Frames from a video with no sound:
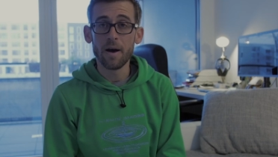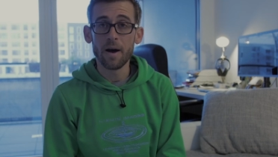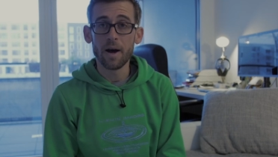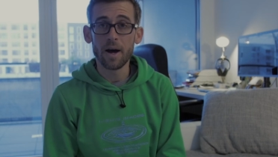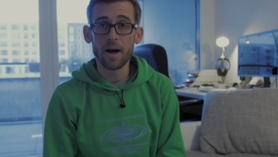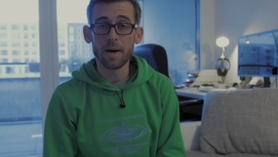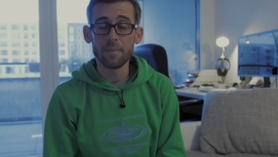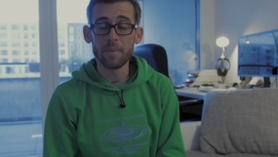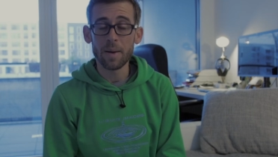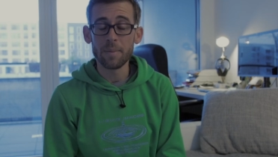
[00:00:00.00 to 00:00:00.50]

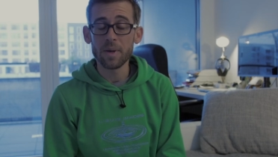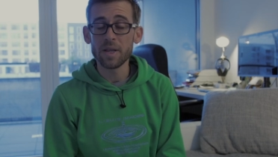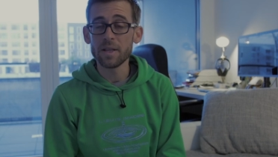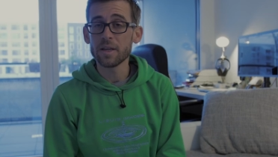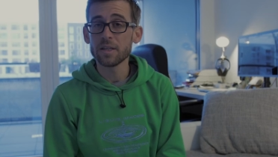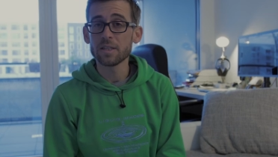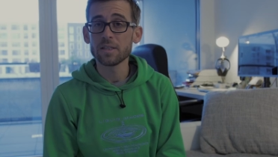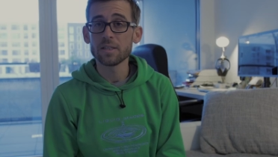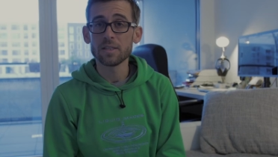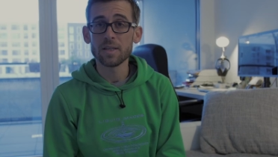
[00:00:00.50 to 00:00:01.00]
I mean,
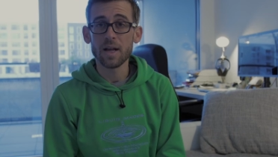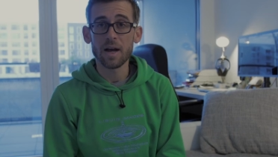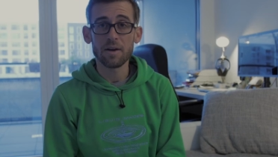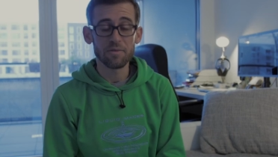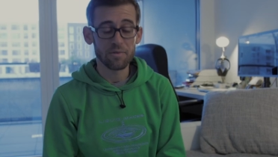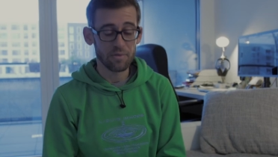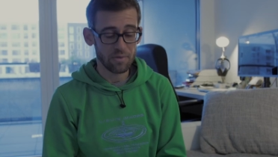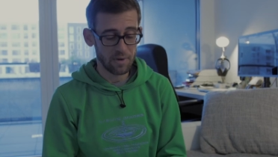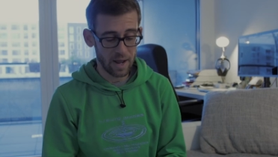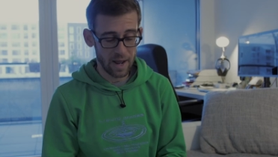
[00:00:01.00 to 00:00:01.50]
there's
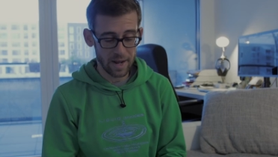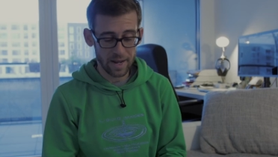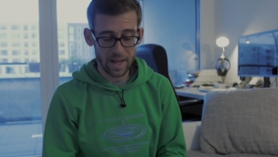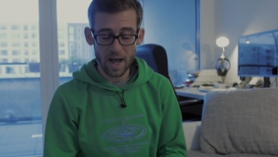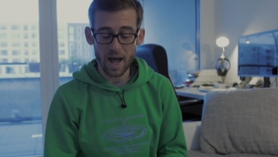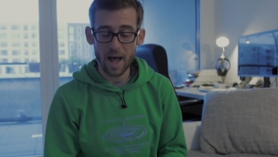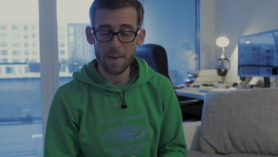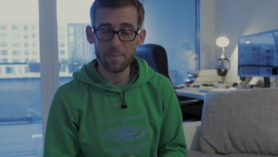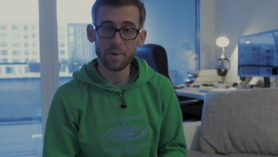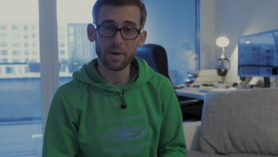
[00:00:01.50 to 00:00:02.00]
stuff like
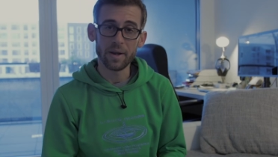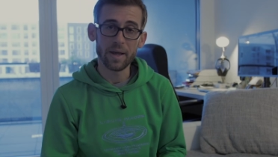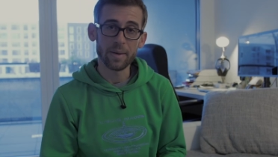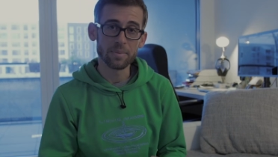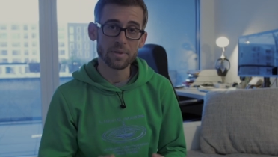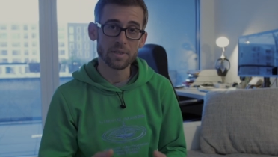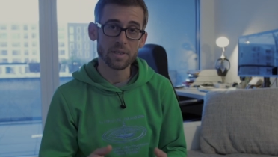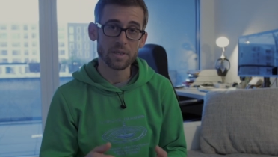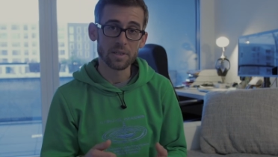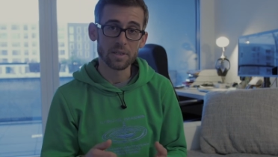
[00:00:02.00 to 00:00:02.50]

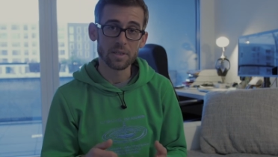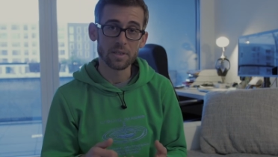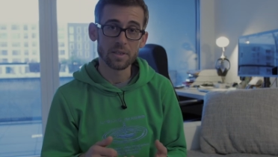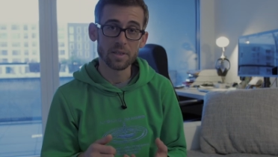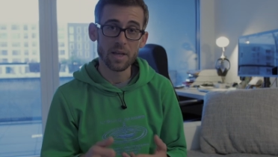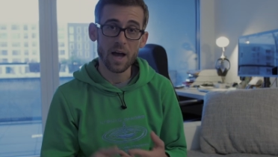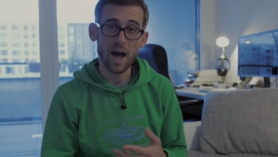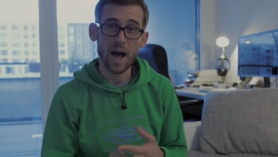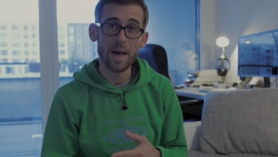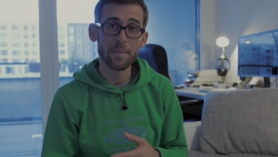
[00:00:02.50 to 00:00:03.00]
hyperlapses,
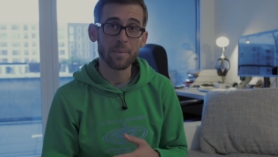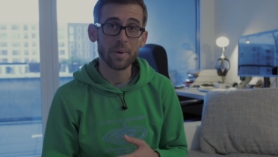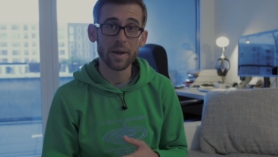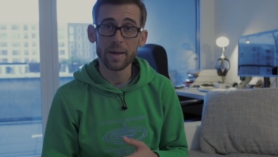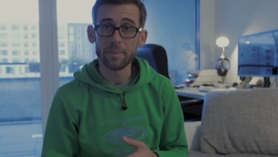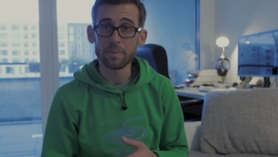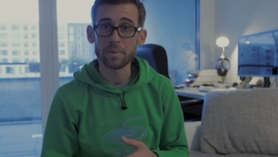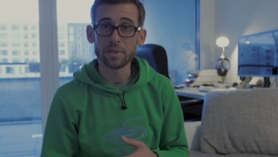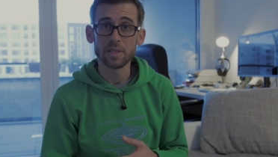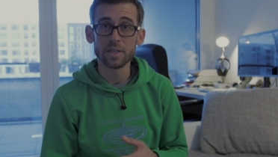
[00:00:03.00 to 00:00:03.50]
time
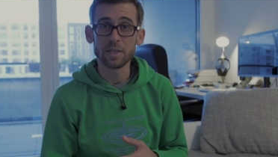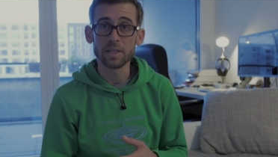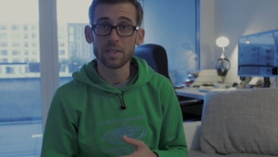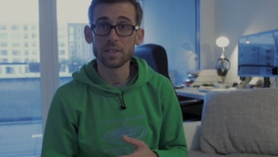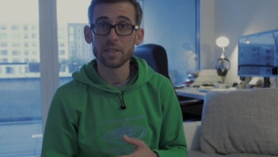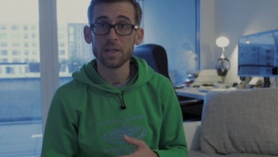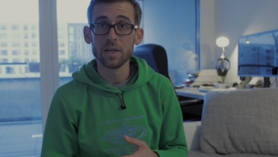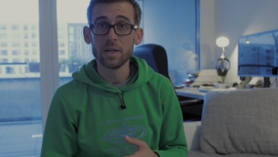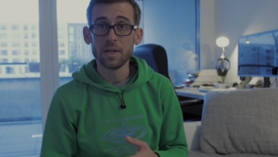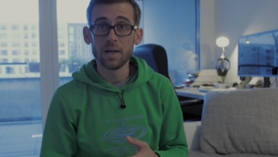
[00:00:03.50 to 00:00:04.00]

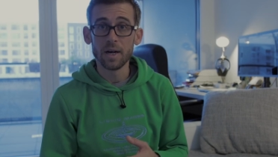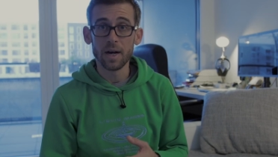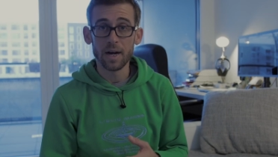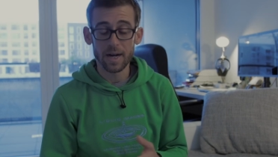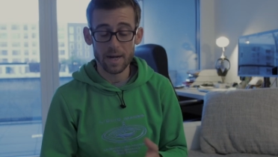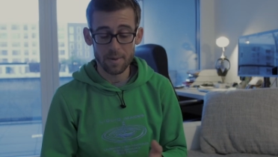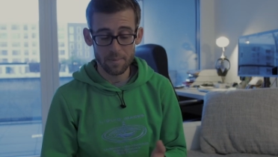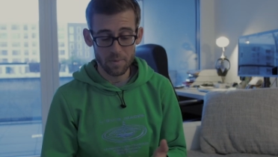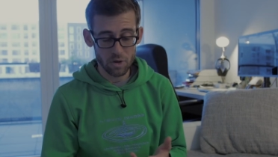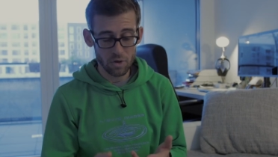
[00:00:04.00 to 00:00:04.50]
lapses,
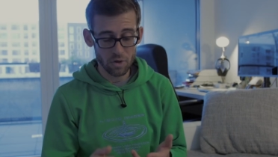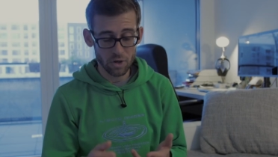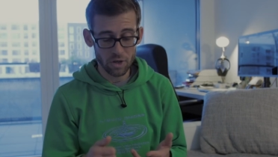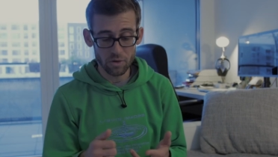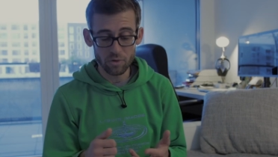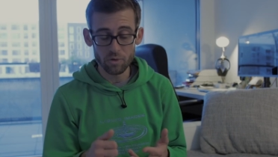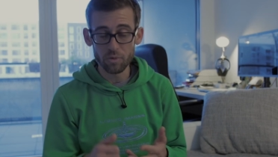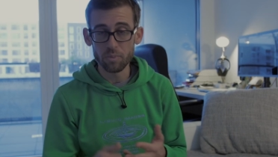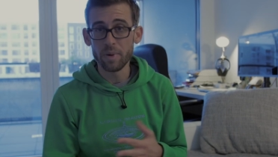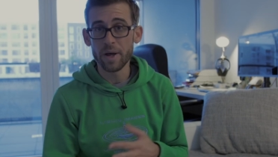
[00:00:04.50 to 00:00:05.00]
you can
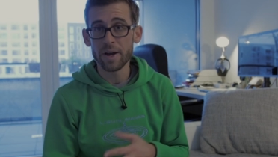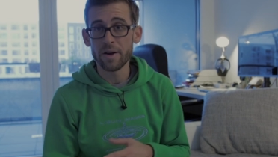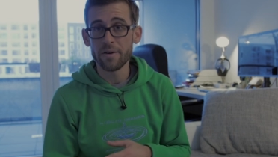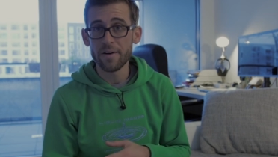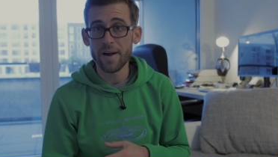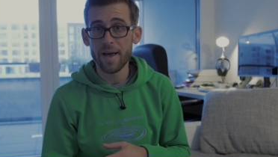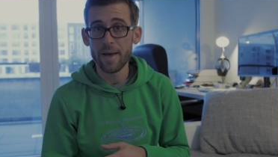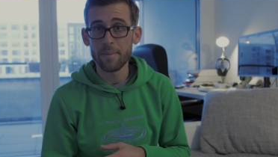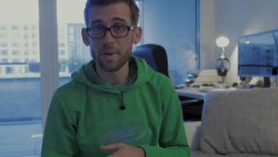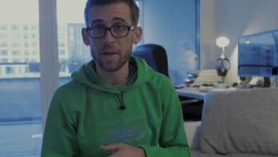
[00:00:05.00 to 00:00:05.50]
do
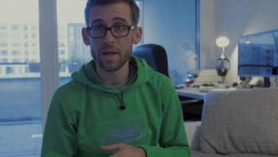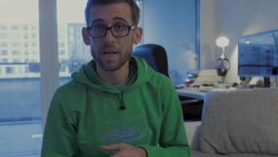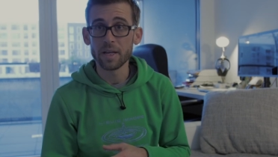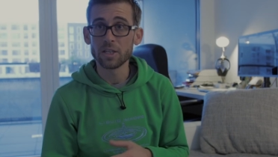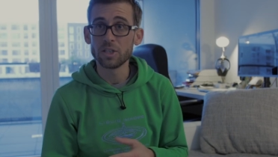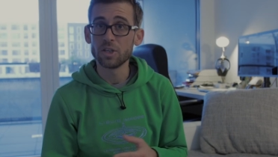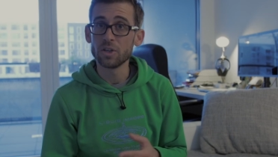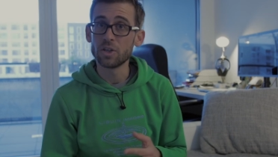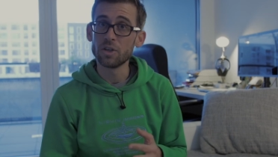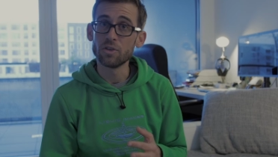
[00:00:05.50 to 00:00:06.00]

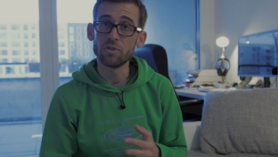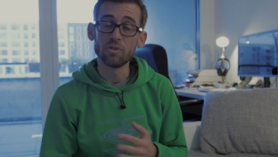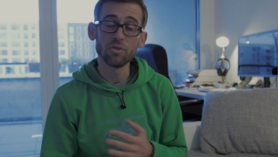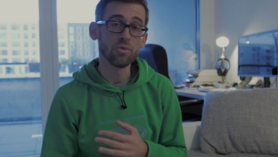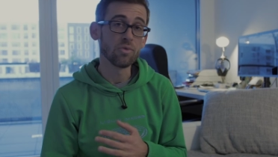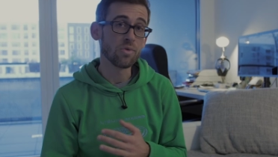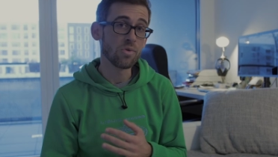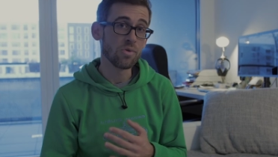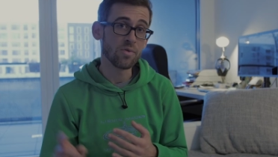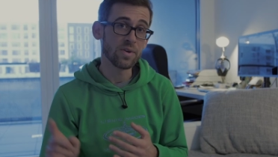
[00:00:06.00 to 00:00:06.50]
panoramics, you can
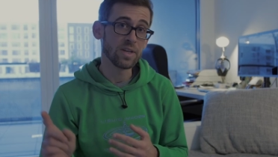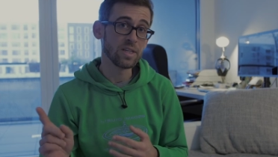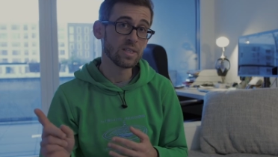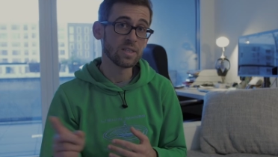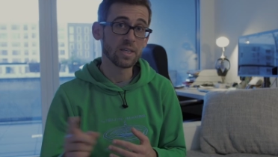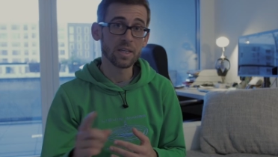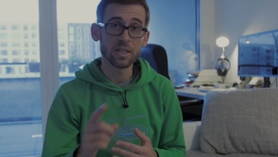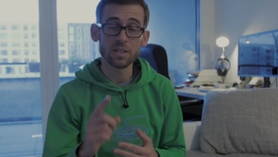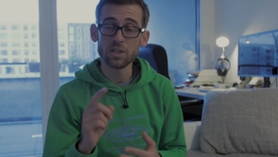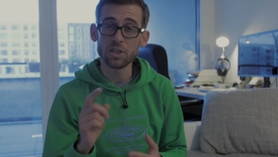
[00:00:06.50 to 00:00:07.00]
do
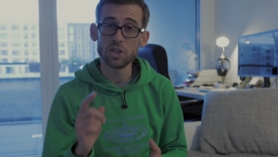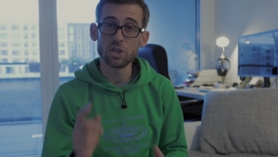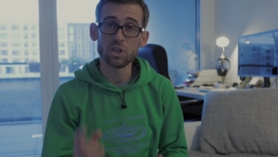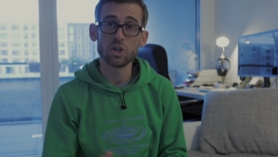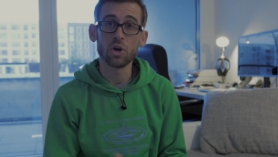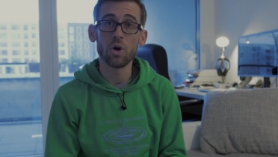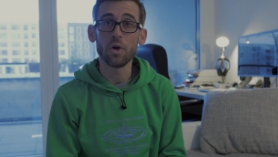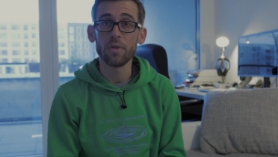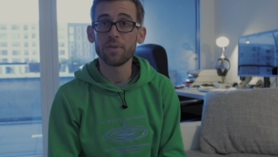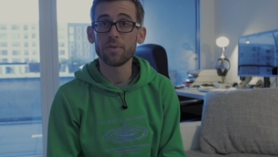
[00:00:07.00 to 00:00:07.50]
360
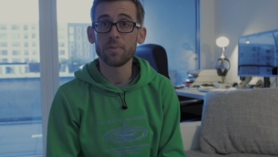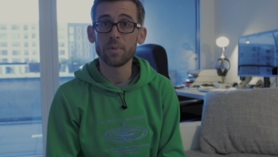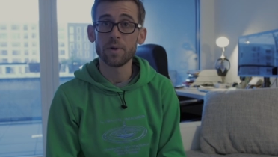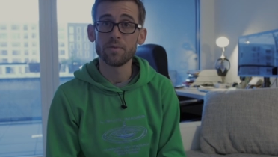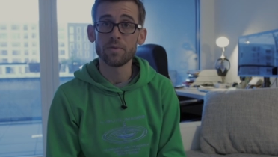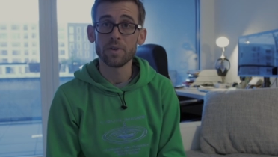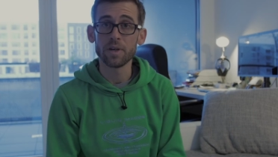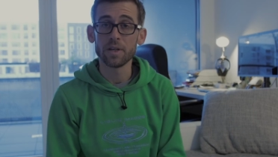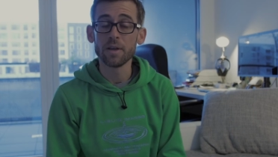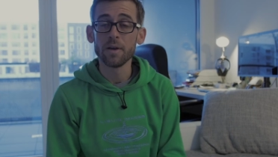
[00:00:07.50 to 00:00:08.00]
shots
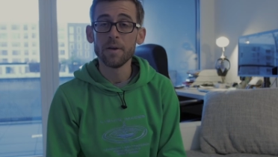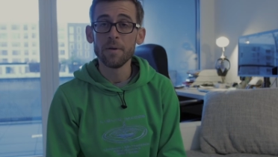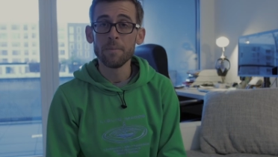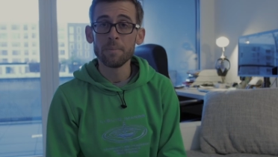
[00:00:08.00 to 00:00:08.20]
with it.